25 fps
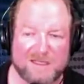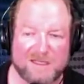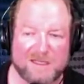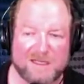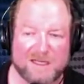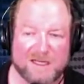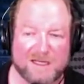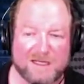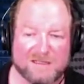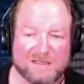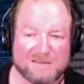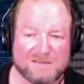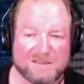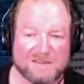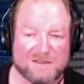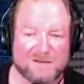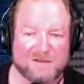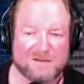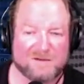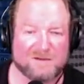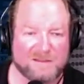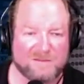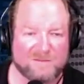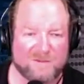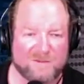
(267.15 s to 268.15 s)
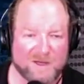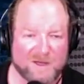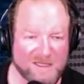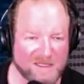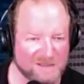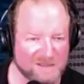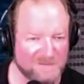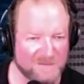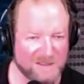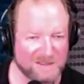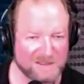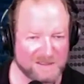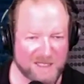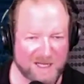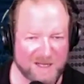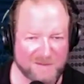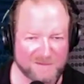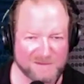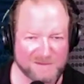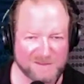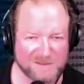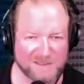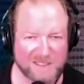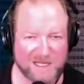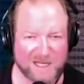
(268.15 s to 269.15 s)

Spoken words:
And so what is BizOps and